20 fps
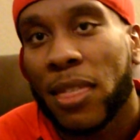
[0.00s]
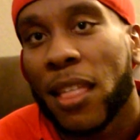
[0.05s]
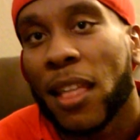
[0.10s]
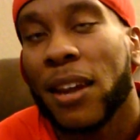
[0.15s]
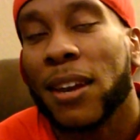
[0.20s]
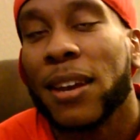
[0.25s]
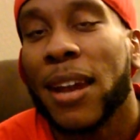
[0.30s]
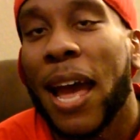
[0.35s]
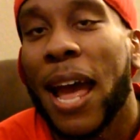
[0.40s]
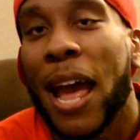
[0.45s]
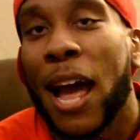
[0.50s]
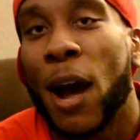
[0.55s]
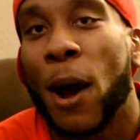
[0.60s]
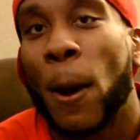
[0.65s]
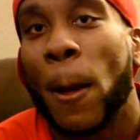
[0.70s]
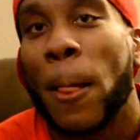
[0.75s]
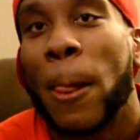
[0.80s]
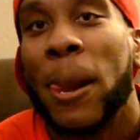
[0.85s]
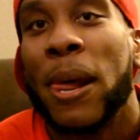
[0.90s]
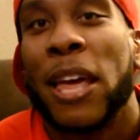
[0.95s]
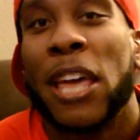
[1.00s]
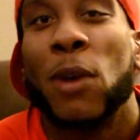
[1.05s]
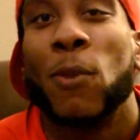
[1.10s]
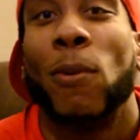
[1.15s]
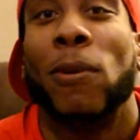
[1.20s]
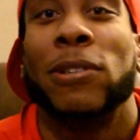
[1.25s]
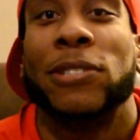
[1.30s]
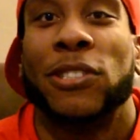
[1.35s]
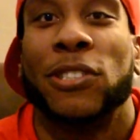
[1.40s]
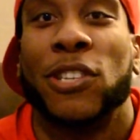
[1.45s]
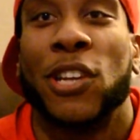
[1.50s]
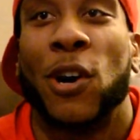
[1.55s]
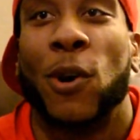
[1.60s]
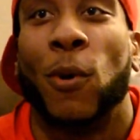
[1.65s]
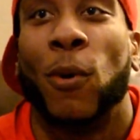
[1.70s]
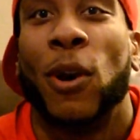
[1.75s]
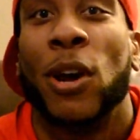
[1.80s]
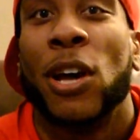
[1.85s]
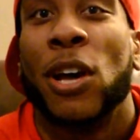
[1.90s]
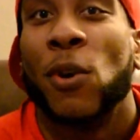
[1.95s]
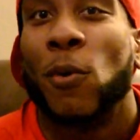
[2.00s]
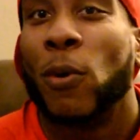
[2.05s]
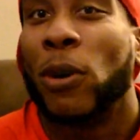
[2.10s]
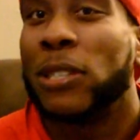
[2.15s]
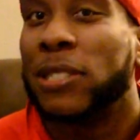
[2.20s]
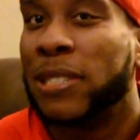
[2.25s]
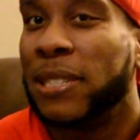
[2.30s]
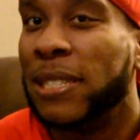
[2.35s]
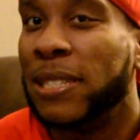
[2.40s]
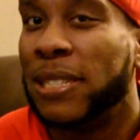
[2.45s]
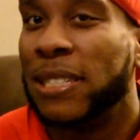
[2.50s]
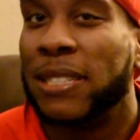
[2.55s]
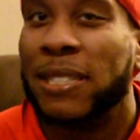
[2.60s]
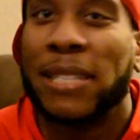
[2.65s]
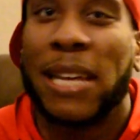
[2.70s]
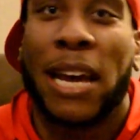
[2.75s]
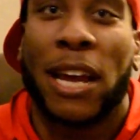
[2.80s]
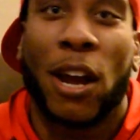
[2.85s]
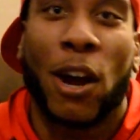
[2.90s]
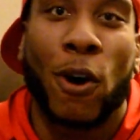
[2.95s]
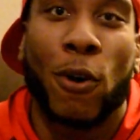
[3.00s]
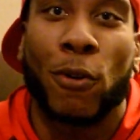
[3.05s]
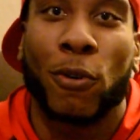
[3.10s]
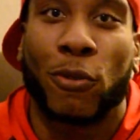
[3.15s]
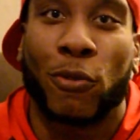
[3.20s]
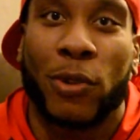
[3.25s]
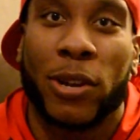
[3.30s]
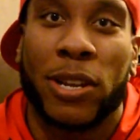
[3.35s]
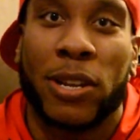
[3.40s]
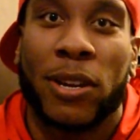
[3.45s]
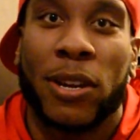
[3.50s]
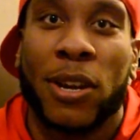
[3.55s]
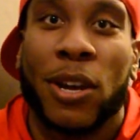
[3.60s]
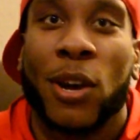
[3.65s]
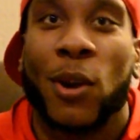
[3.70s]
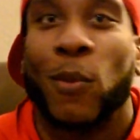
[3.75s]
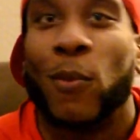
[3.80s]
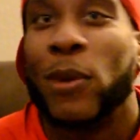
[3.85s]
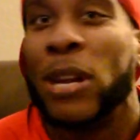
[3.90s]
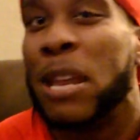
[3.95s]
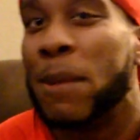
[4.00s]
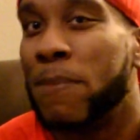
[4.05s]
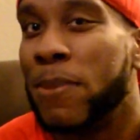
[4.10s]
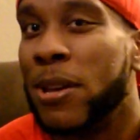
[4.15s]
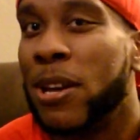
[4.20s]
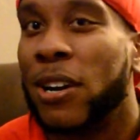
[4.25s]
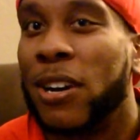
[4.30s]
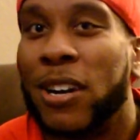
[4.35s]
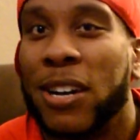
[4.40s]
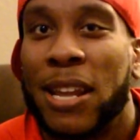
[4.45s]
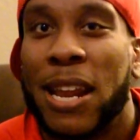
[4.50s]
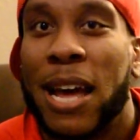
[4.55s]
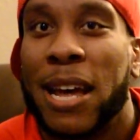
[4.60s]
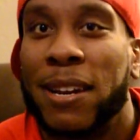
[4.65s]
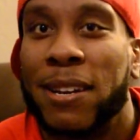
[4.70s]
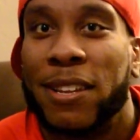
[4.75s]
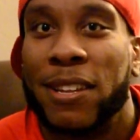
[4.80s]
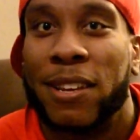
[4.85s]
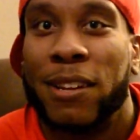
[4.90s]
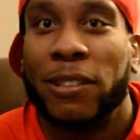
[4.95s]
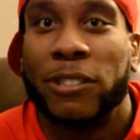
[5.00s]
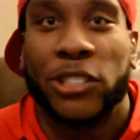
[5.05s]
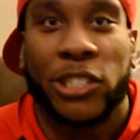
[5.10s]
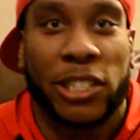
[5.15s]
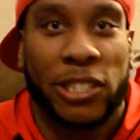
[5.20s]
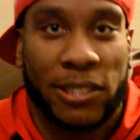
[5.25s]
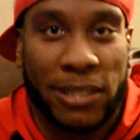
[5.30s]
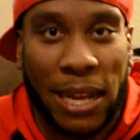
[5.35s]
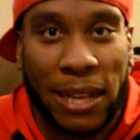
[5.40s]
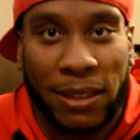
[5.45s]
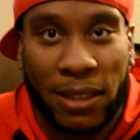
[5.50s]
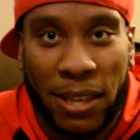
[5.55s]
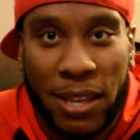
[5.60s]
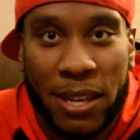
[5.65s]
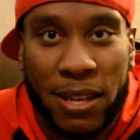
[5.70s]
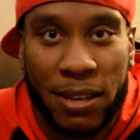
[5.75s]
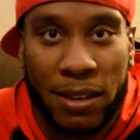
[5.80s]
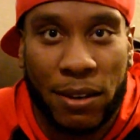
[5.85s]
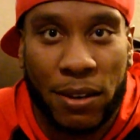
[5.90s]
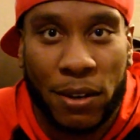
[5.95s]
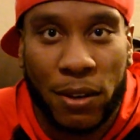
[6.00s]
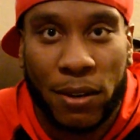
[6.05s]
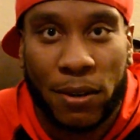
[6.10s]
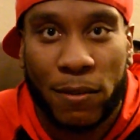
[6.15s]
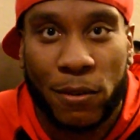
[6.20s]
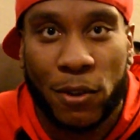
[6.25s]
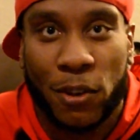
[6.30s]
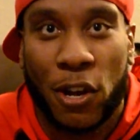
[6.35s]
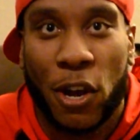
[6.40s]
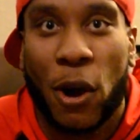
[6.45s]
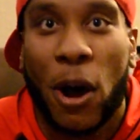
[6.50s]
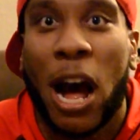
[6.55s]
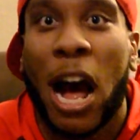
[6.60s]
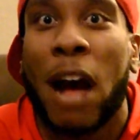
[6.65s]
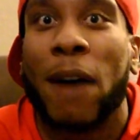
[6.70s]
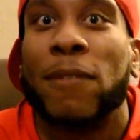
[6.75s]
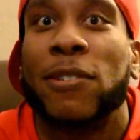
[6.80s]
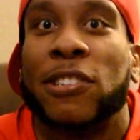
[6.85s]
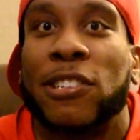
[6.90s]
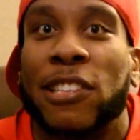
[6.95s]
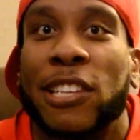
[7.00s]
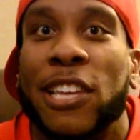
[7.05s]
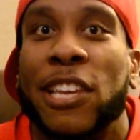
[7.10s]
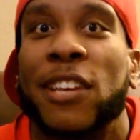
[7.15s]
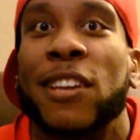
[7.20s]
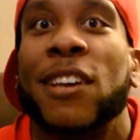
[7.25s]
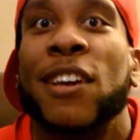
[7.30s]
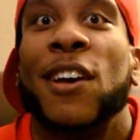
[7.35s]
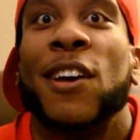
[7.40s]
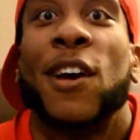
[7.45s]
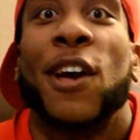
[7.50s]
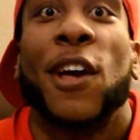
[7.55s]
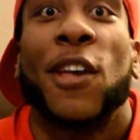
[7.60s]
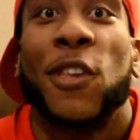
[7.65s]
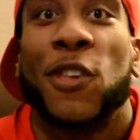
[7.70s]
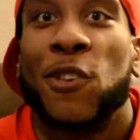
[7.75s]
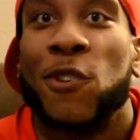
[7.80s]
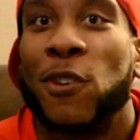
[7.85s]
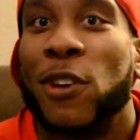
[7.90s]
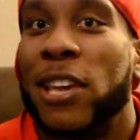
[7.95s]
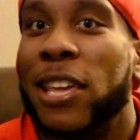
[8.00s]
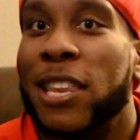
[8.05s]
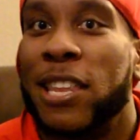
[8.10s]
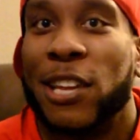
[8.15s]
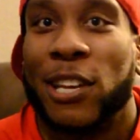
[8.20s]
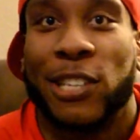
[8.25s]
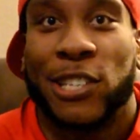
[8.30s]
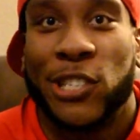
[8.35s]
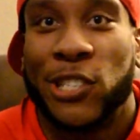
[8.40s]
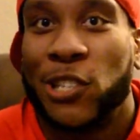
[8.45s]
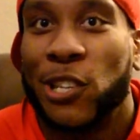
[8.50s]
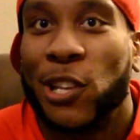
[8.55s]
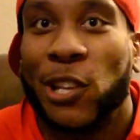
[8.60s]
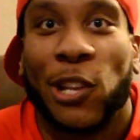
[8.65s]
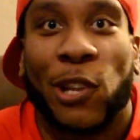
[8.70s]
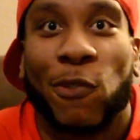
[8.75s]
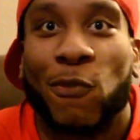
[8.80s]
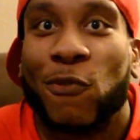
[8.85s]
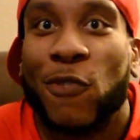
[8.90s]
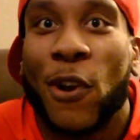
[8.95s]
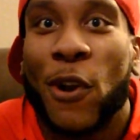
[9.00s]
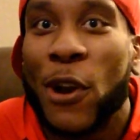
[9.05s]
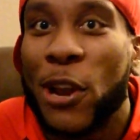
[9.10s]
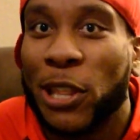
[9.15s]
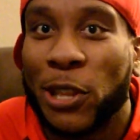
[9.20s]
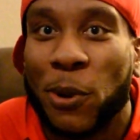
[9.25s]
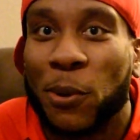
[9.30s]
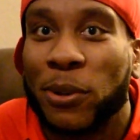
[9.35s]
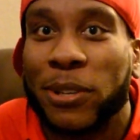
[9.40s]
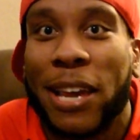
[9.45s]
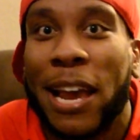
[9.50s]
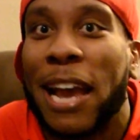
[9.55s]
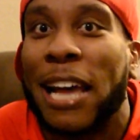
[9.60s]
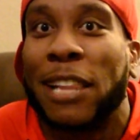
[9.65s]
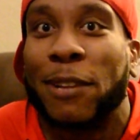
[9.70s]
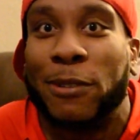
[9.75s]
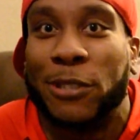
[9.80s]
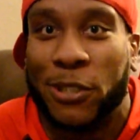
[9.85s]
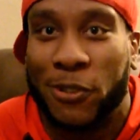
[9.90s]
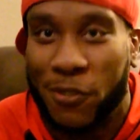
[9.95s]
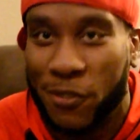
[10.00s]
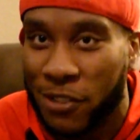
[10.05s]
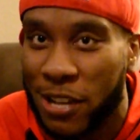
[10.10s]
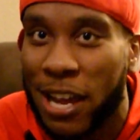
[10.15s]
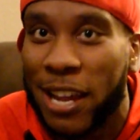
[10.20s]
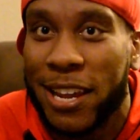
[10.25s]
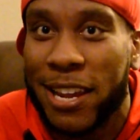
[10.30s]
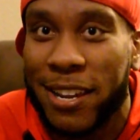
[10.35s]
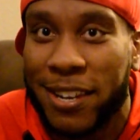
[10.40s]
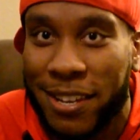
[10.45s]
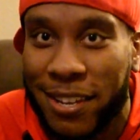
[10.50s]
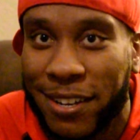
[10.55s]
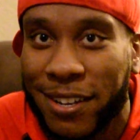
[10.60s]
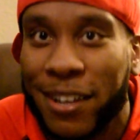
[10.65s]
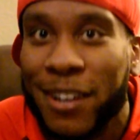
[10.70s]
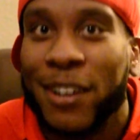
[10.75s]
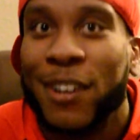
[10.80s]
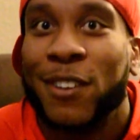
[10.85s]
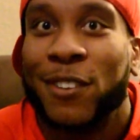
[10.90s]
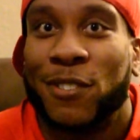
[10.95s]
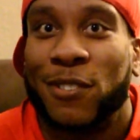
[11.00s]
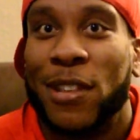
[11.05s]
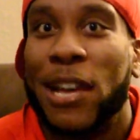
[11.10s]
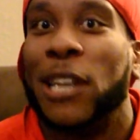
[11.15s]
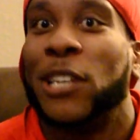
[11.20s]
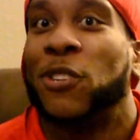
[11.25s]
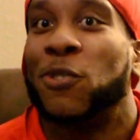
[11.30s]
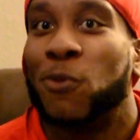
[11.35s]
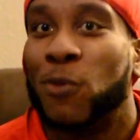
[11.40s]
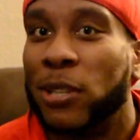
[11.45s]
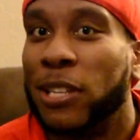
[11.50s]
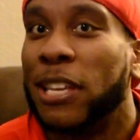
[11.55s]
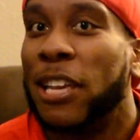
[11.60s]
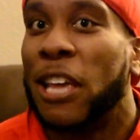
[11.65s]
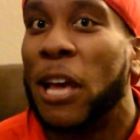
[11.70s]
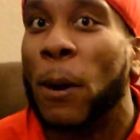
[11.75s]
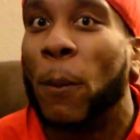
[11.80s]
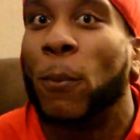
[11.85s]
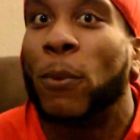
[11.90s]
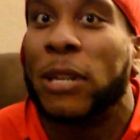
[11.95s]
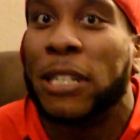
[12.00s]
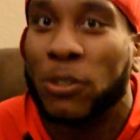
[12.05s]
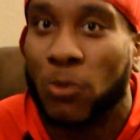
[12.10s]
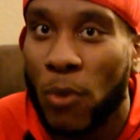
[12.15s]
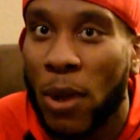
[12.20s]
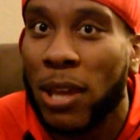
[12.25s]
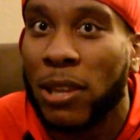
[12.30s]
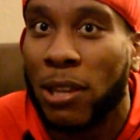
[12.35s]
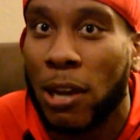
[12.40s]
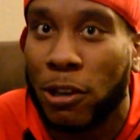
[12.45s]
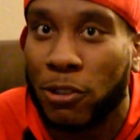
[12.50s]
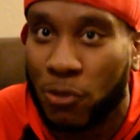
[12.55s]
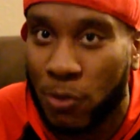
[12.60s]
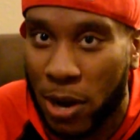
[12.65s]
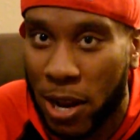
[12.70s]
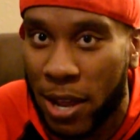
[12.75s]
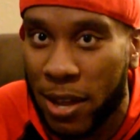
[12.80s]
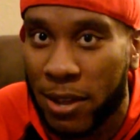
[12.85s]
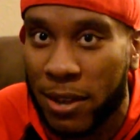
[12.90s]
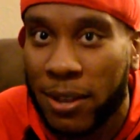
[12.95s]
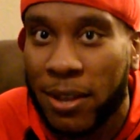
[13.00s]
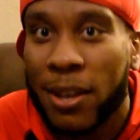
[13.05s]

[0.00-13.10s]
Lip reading: Now, he wants to know, well, since he's not hungry, wouldn't it be a good idea just not to eat? You know, obviously, you're getting very low calories if you're not eating, so that should really help with his weight loss, right?